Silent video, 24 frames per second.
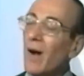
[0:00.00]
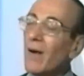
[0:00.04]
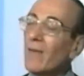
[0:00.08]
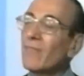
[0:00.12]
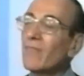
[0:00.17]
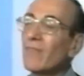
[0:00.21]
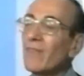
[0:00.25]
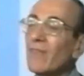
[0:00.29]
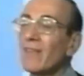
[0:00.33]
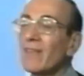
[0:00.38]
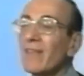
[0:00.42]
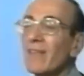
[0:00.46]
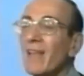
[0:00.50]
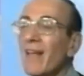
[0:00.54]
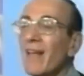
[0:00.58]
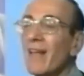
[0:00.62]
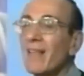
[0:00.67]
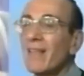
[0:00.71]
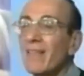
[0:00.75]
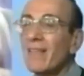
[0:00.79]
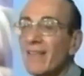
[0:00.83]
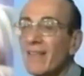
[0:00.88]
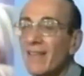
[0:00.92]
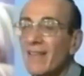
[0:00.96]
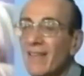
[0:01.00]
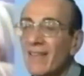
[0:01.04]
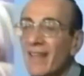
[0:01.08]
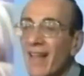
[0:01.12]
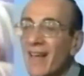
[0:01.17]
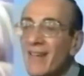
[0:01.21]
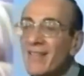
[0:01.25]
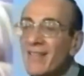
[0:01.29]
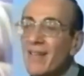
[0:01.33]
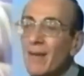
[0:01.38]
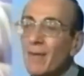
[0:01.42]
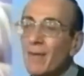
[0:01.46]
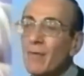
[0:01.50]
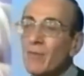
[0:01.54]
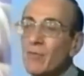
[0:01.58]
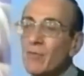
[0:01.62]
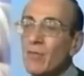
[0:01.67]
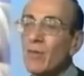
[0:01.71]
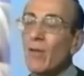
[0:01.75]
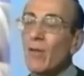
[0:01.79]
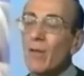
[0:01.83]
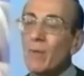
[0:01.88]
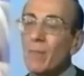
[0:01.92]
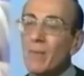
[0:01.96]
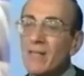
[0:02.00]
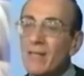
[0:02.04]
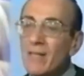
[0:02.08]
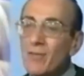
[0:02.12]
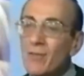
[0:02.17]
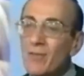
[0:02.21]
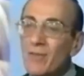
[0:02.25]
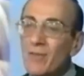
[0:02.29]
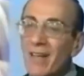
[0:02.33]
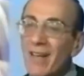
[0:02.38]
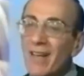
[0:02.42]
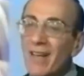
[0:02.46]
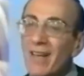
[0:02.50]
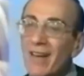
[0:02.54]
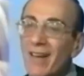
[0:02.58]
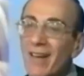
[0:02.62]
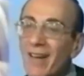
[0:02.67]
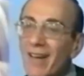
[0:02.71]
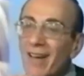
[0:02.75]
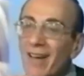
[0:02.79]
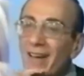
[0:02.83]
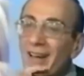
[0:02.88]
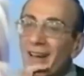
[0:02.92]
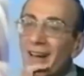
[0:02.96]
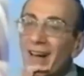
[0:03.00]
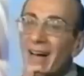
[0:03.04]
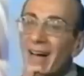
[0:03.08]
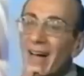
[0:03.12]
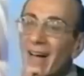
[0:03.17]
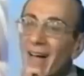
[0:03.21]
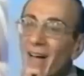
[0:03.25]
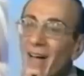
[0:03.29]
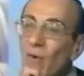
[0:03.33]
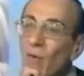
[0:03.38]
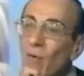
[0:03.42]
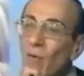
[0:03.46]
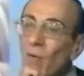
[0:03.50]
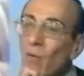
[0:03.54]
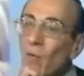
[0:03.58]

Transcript: the last time he was calling me teacher then, uh,